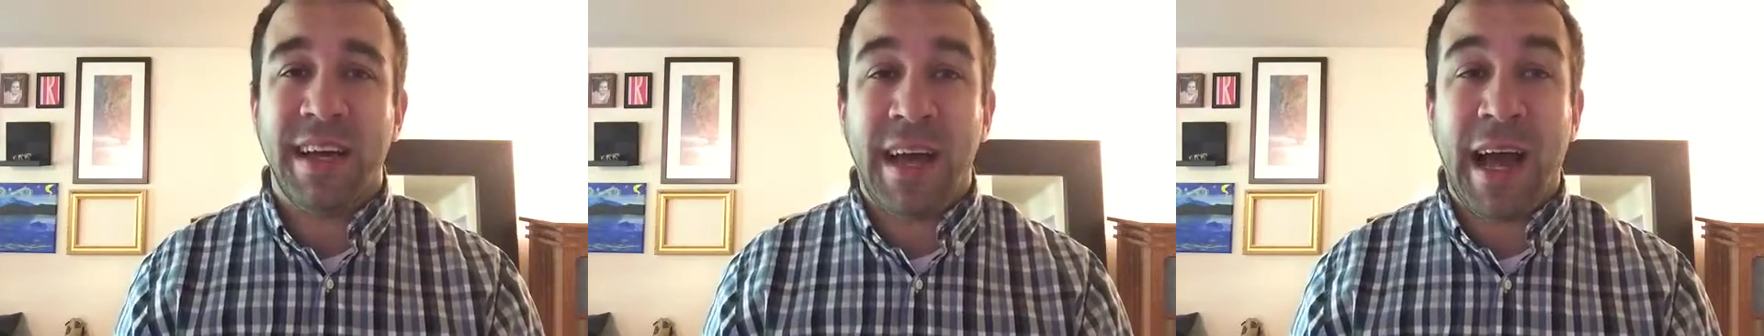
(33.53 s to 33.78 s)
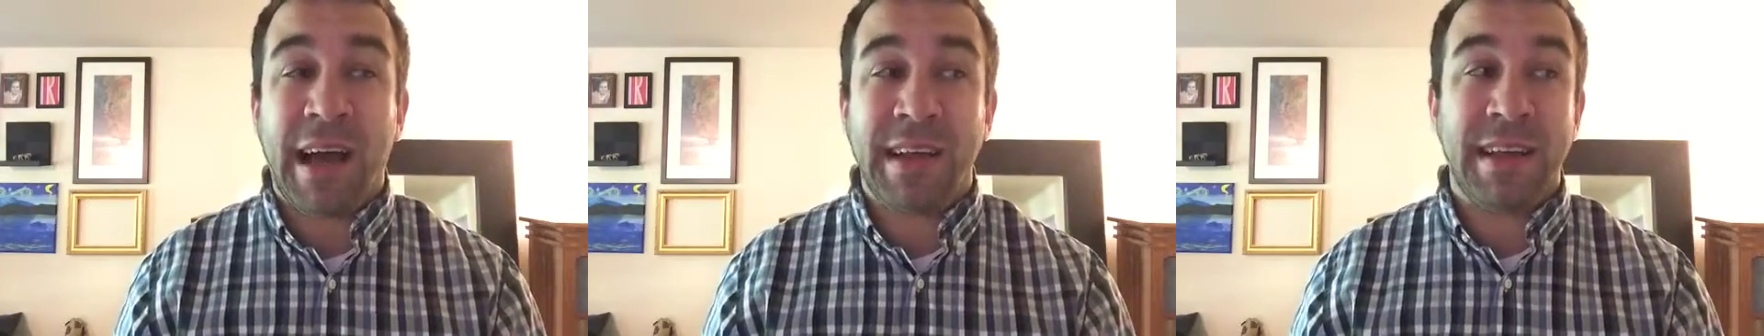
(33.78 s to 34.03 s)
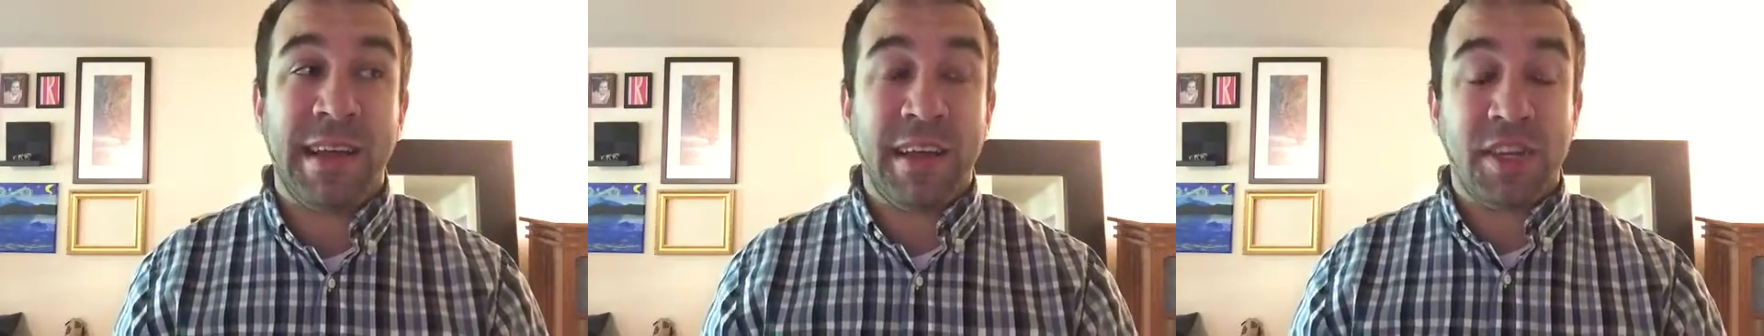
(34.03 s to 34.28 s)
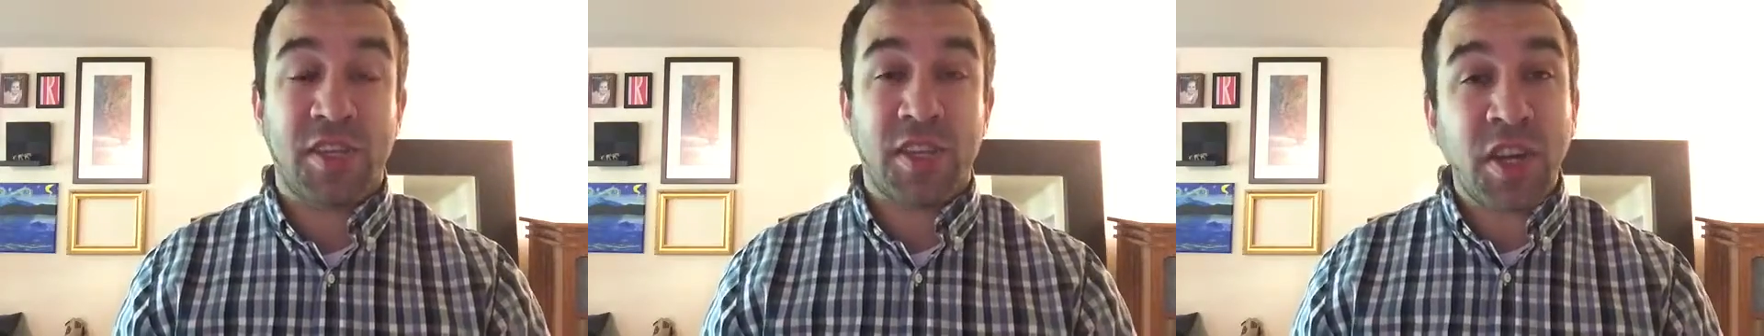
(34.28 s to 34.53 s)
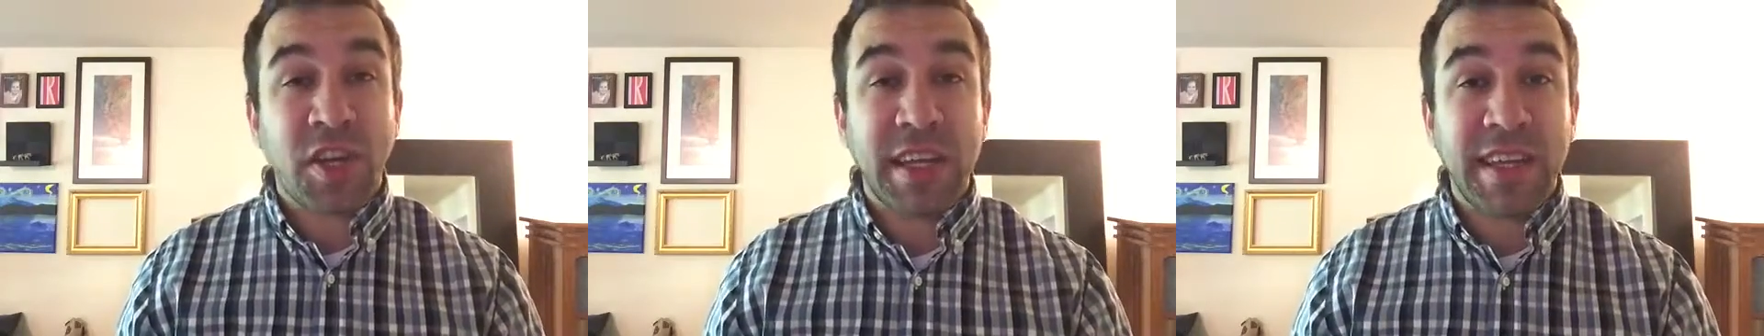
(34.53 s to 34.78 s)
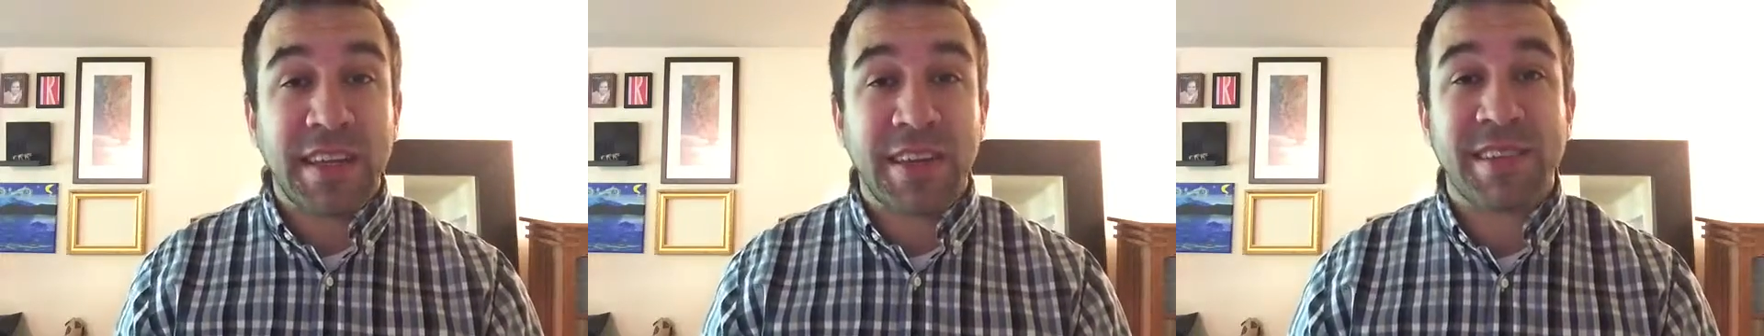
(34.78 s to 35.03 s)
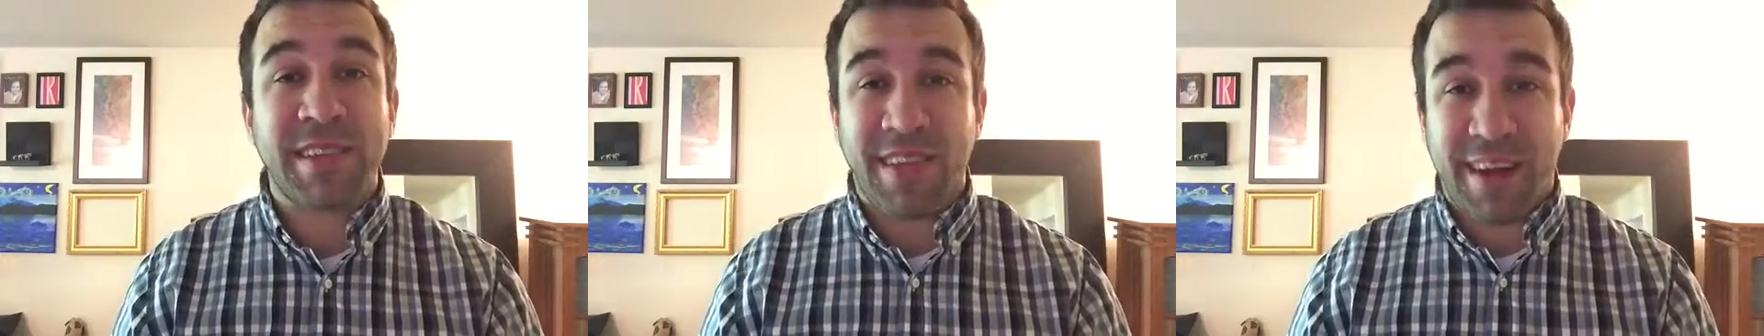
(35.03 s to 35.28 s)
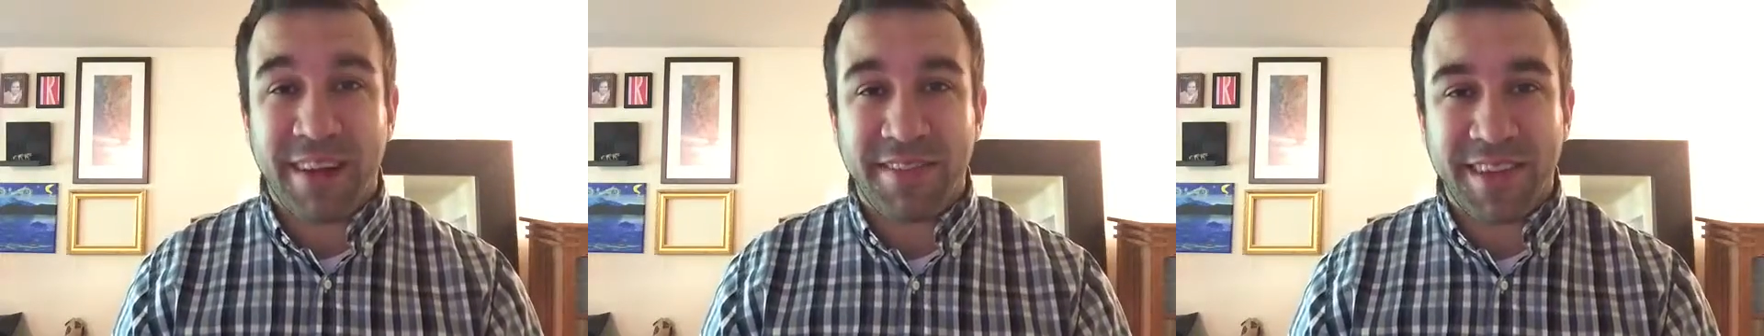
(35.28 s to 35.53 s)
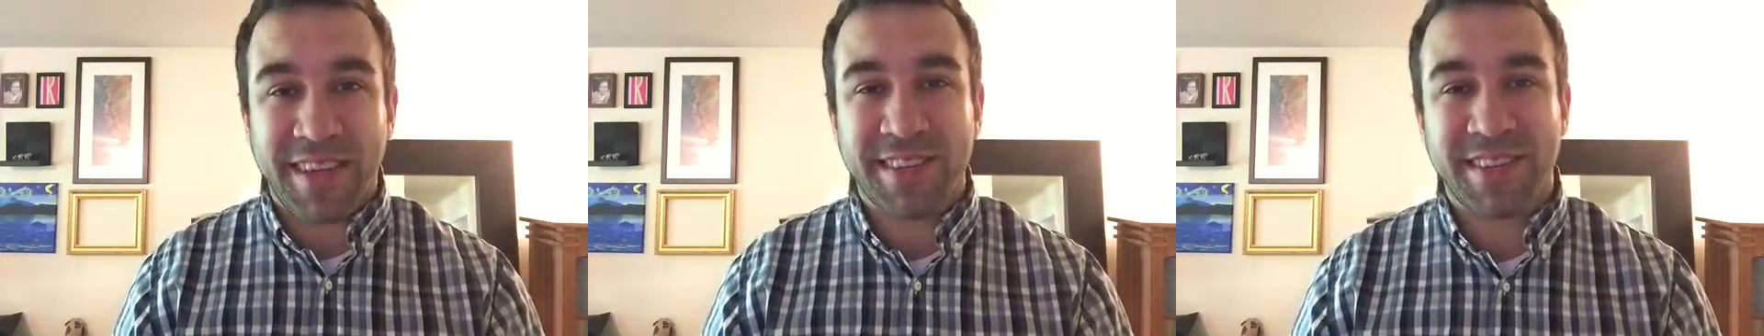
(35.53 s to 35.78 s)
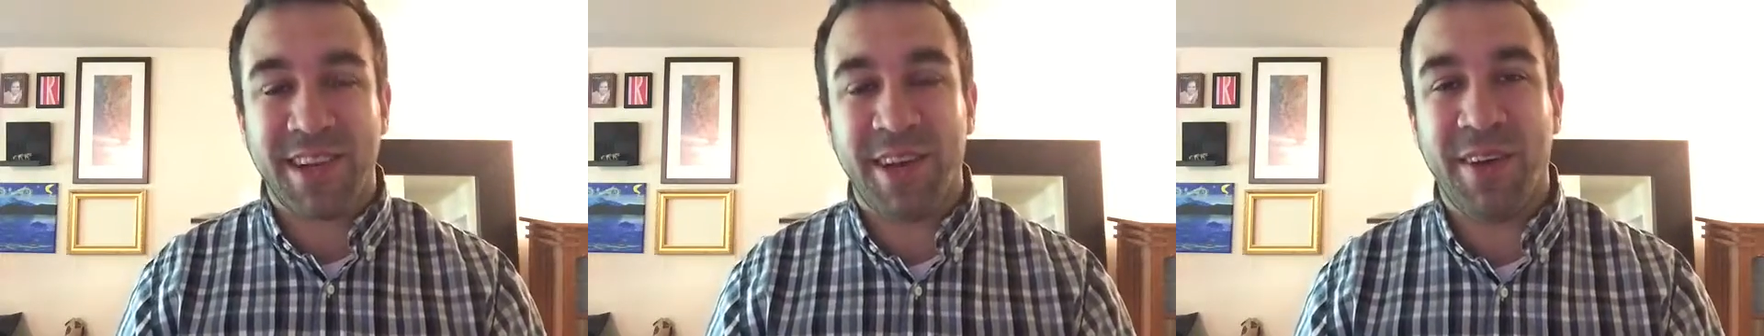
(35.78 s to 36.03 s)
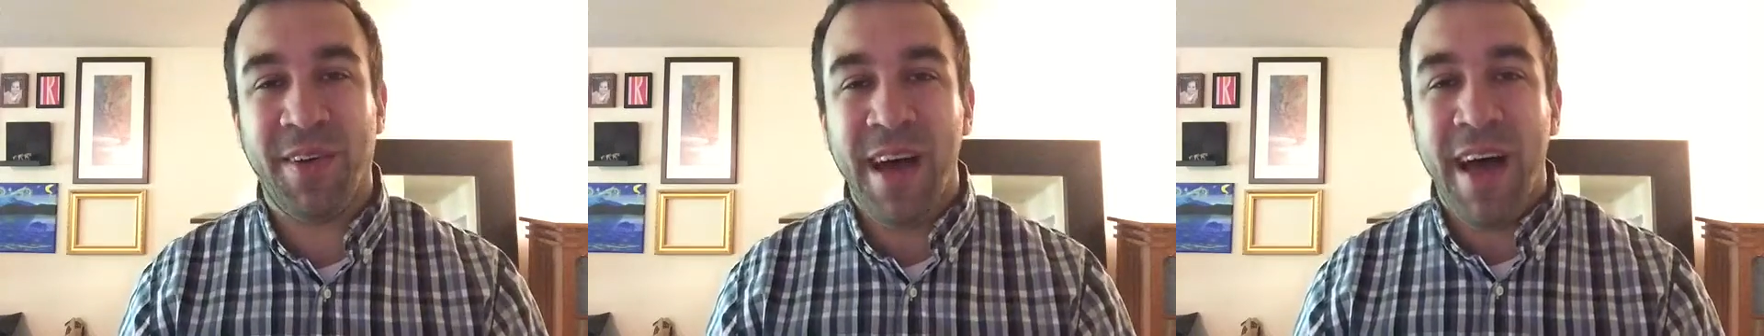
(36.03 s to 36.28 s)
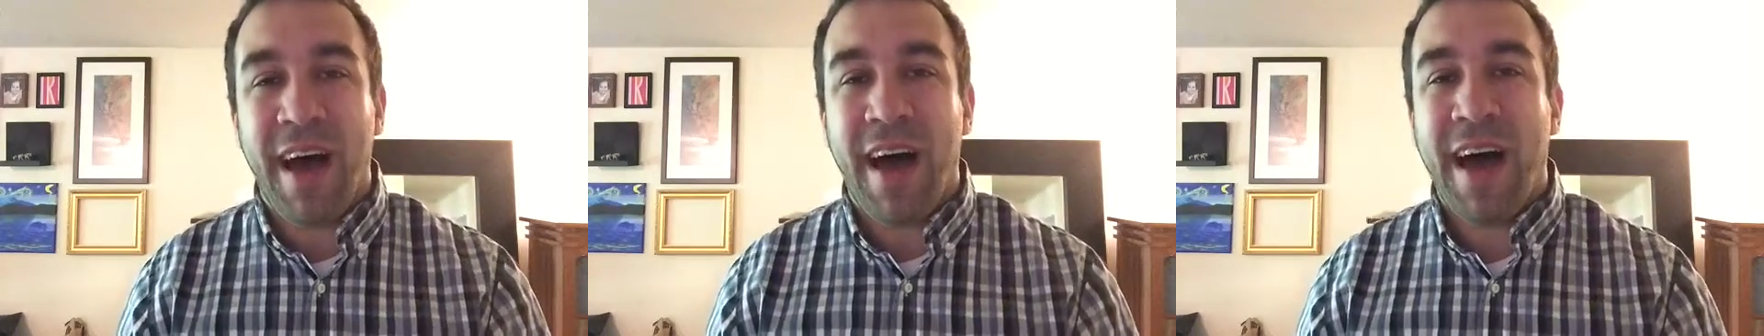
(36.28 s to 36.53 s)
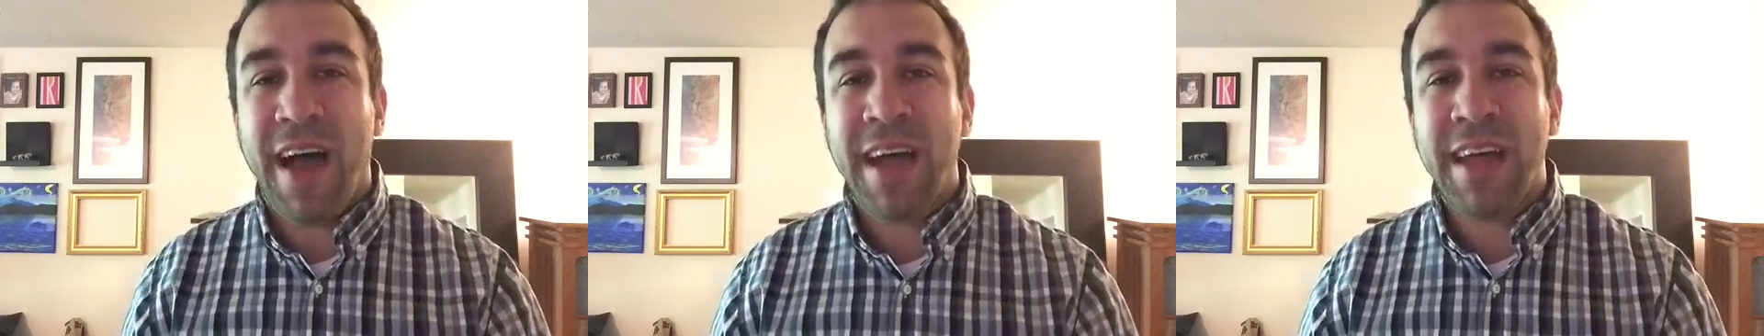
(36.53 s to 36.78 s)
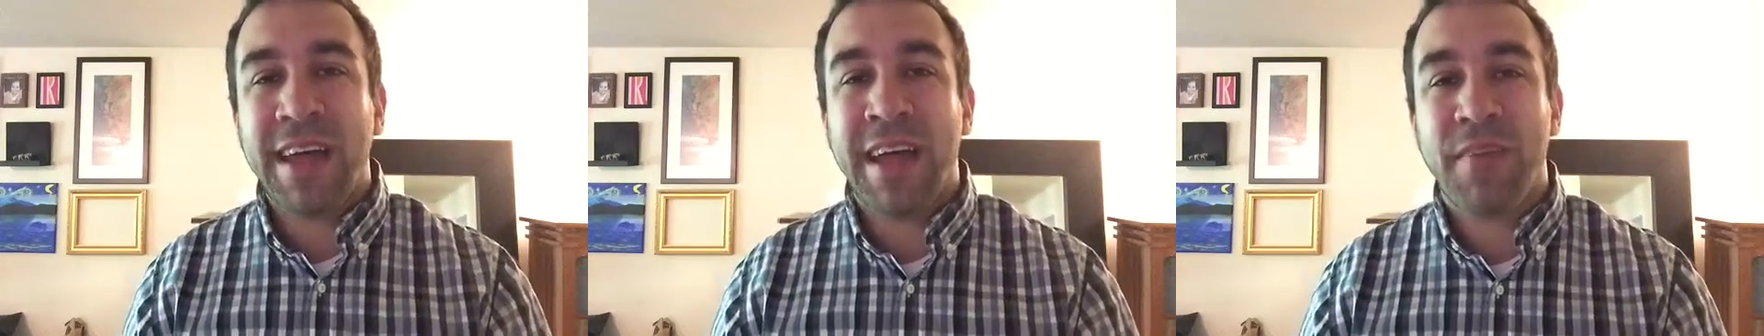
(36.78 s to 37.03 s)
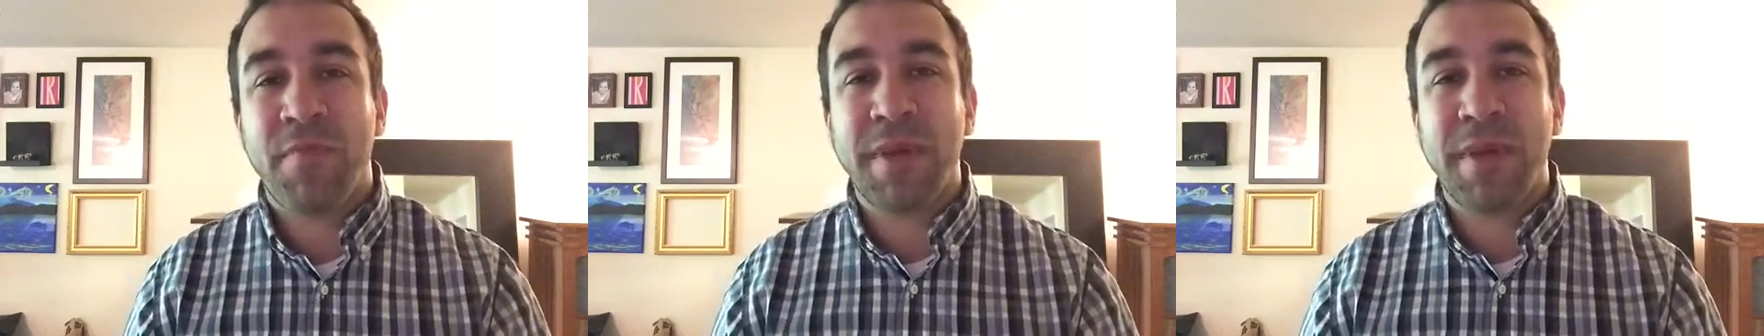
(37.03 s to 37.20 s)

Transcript: at age 30, there's a lot of it. So I